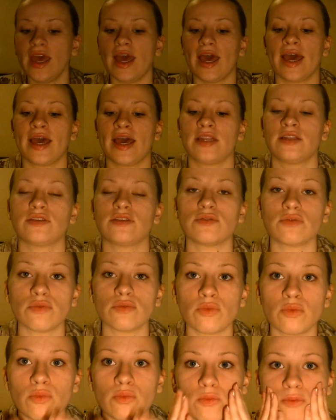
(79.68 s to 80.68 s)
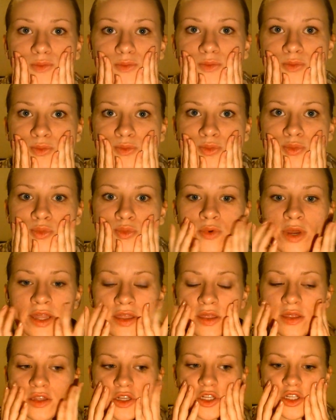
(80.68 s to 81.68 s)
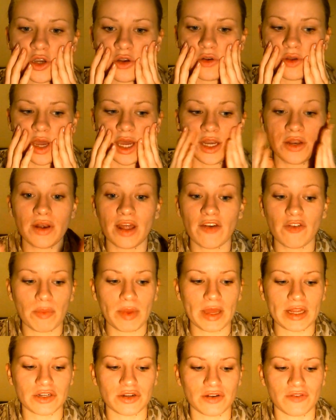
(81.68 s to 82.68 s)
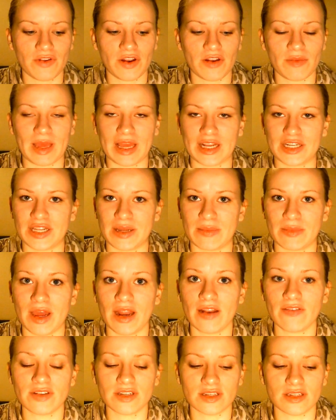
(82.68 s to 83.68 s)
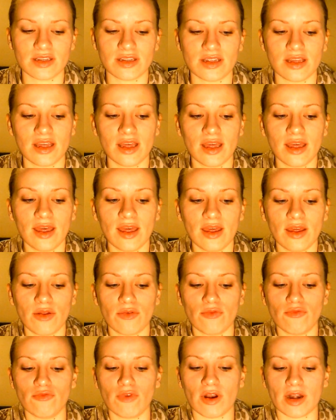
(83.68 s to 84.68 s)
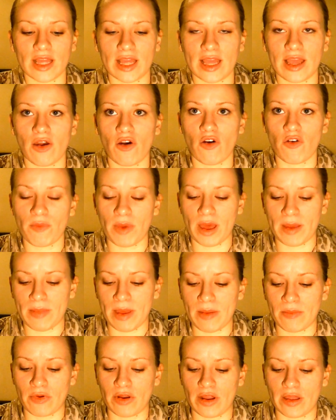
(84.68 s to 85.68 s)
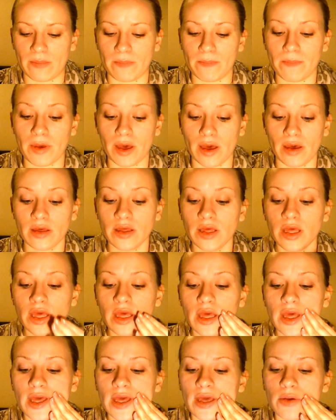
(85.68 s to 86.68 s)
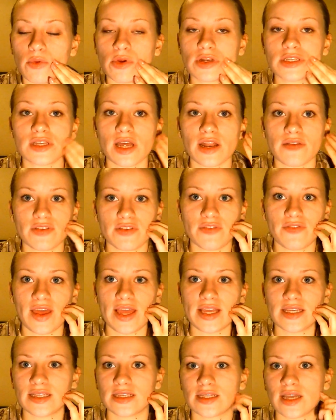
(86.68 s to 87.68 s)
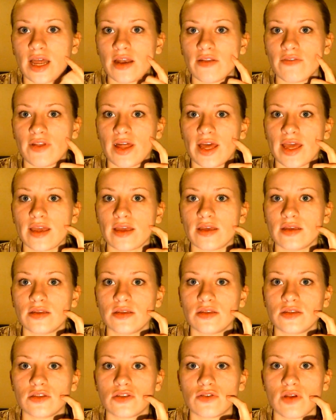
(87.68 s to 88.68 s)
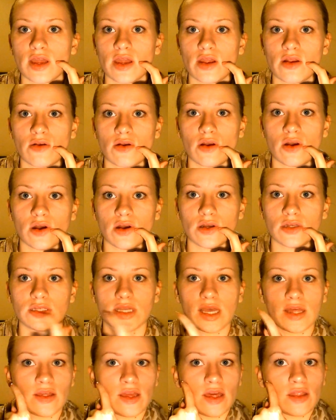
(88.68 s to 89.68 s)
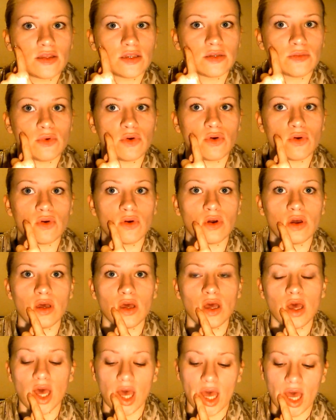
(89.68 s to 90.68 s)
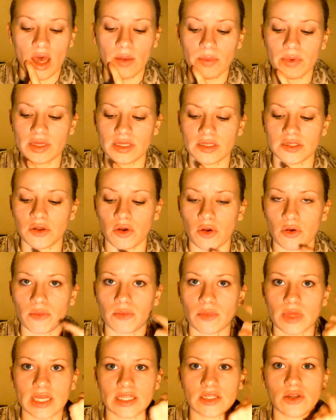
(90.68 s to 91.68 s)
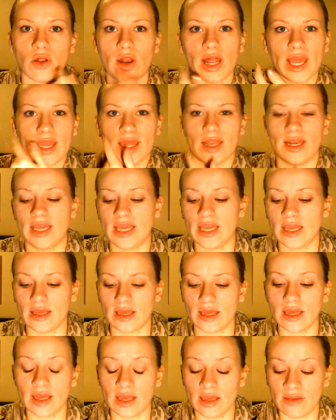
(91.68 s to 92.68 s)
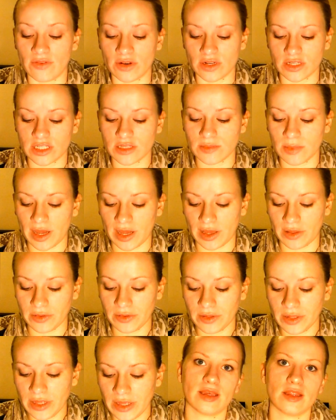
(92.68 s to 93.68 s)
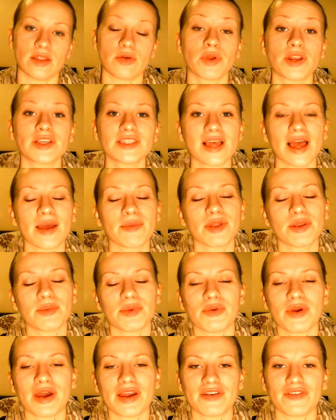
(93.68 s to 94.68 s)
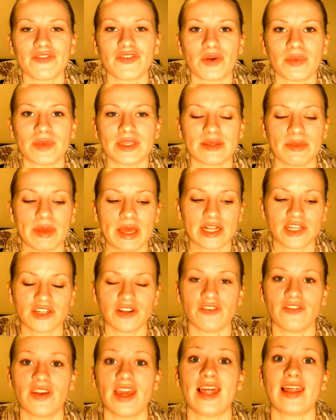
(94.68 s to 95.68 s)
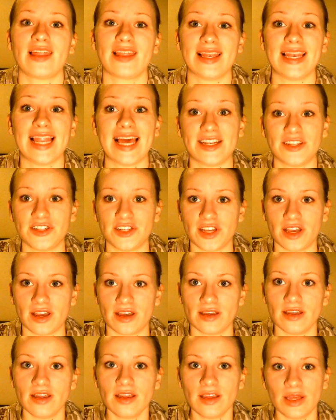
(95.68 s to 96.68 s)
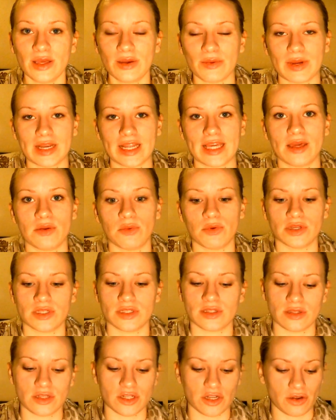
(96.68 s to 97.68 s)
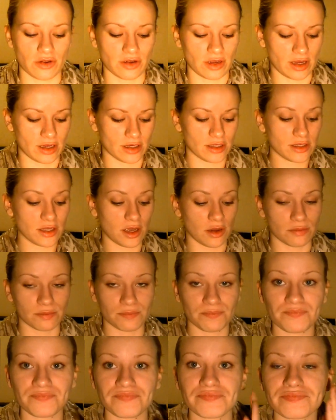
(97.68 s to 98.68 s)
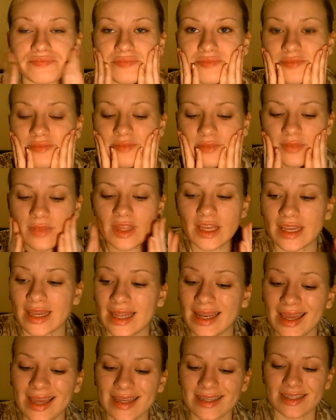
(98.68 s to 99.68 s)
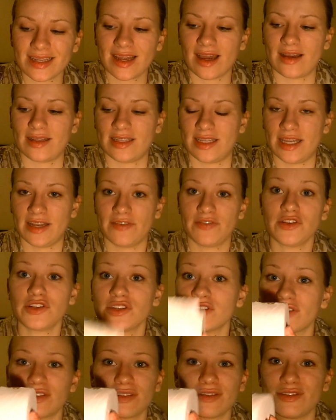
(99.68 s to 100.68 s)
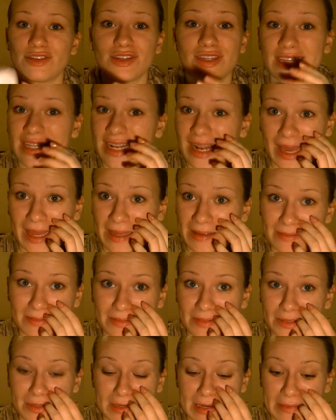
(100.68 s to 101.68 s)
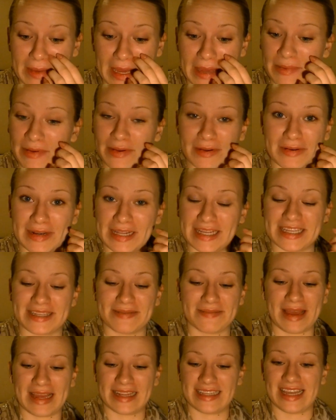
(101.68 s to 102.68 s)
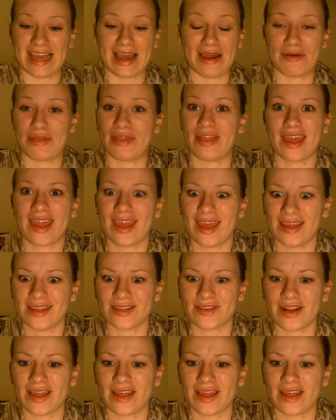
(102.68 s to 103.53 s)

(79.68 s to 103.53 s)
And with the Joker, I don't have a picture in front of me actually, I'm kind of just running it off by memory, but one side of his face is kind of like straight across and the other's more up. It's not like an even smile. The one I'm going to be working from is the picture of Heath Ledger when he was the Joker. So I'm going to get started. If you just need like toilet paper, it really doesn't matter how thick it is or